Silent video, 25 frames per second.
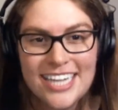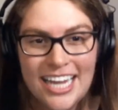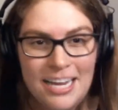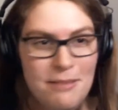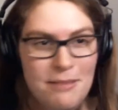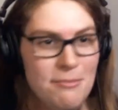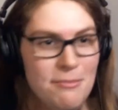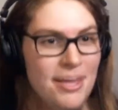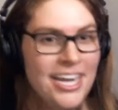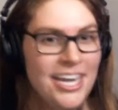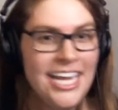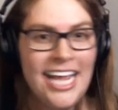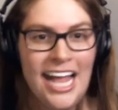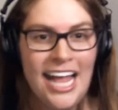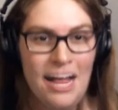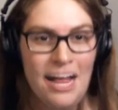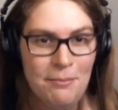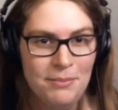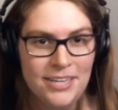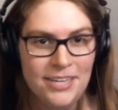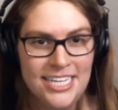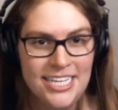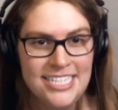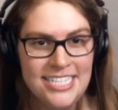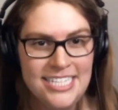in
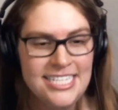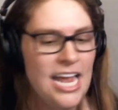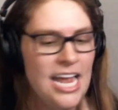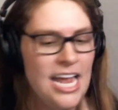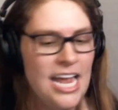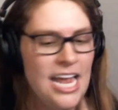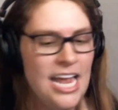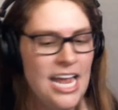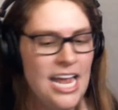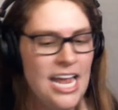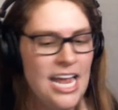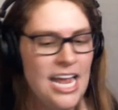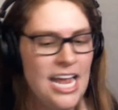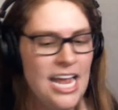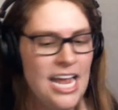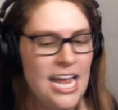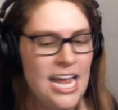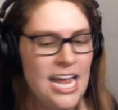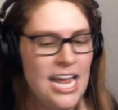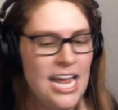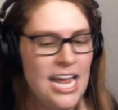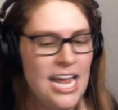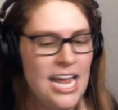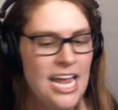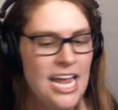Minneapolis and I was going to
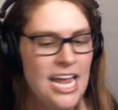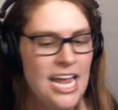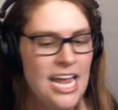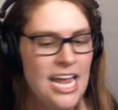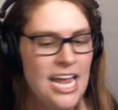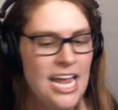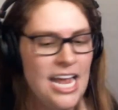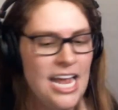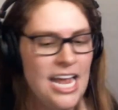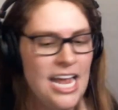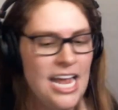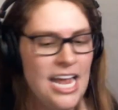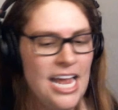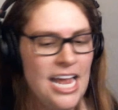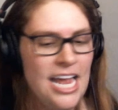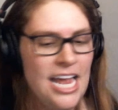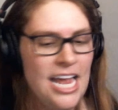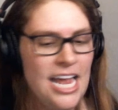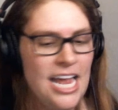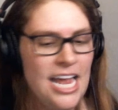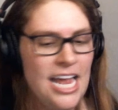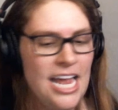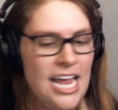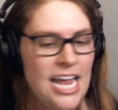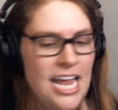play 2 open
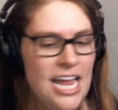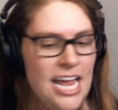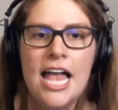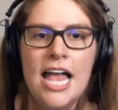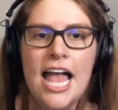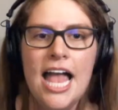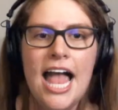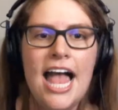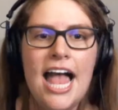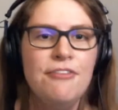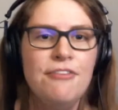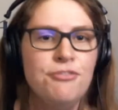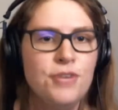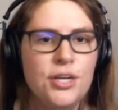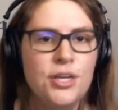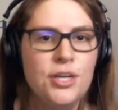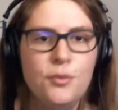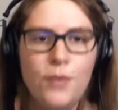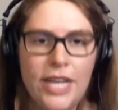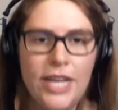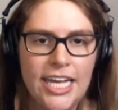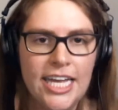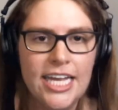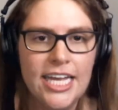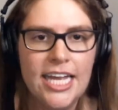mics
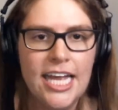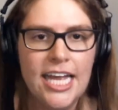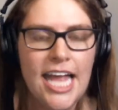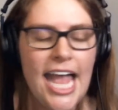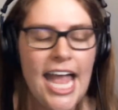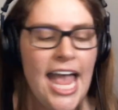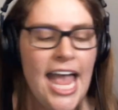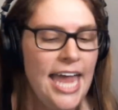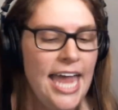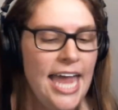every week.